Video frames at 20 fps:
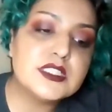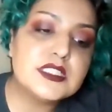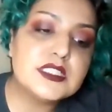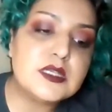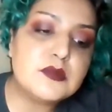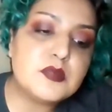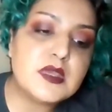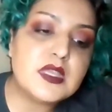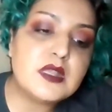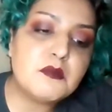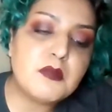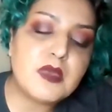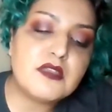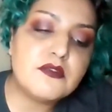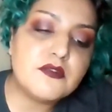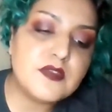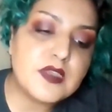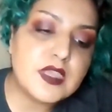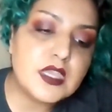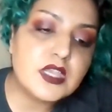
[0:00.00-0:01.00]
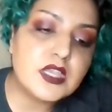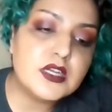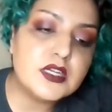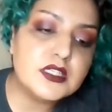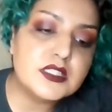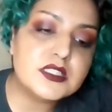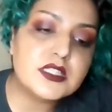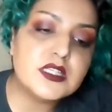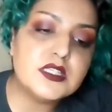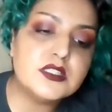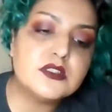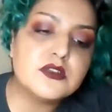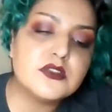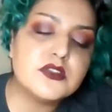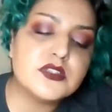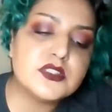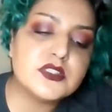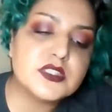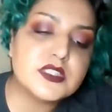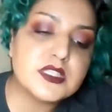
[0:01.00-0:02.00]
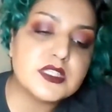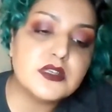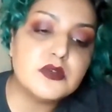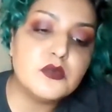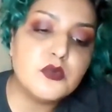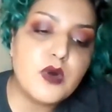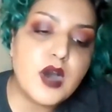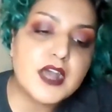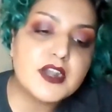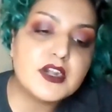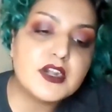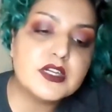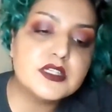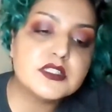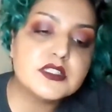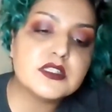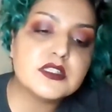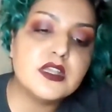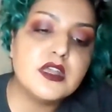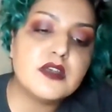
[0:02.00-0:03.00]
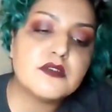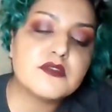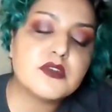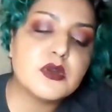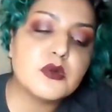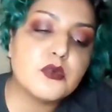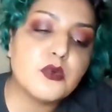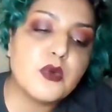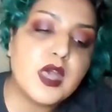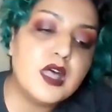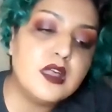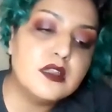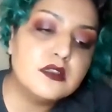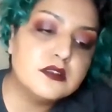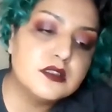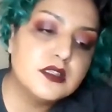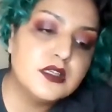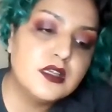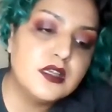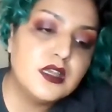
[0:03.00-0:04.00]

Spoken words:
dipping my fingers into the still waters of her well,